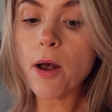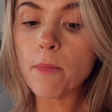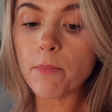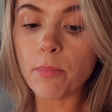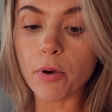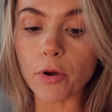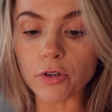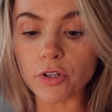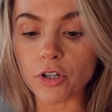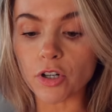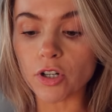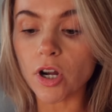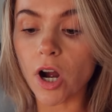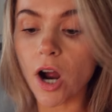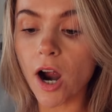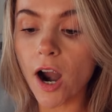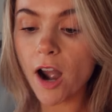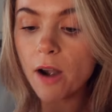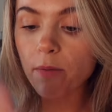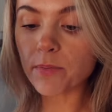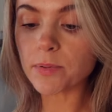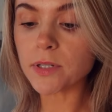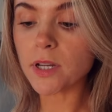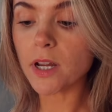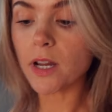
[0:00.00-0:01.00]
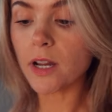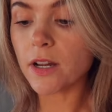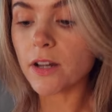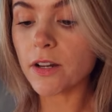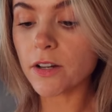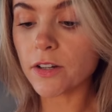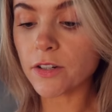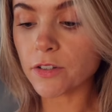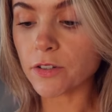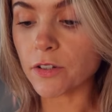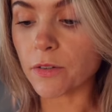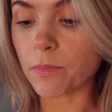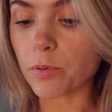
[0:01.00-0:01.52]
put your carbs,
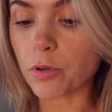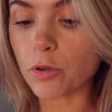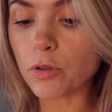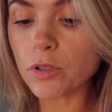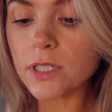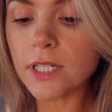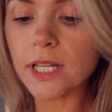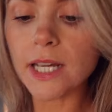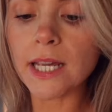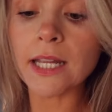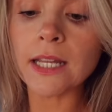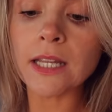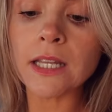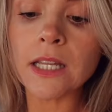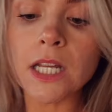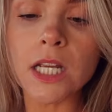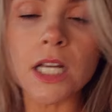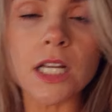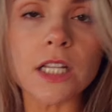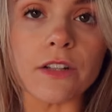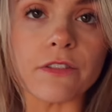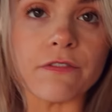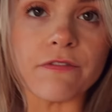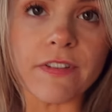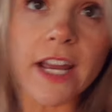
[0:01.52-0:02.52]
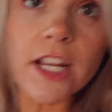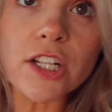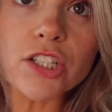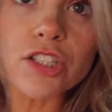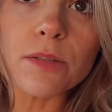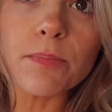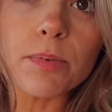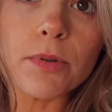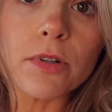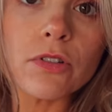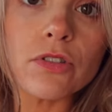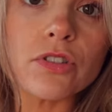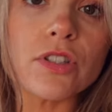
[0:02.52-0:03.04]
your protein, your
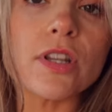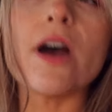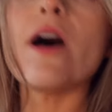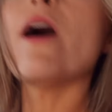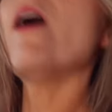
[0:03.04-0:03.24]
vegetables,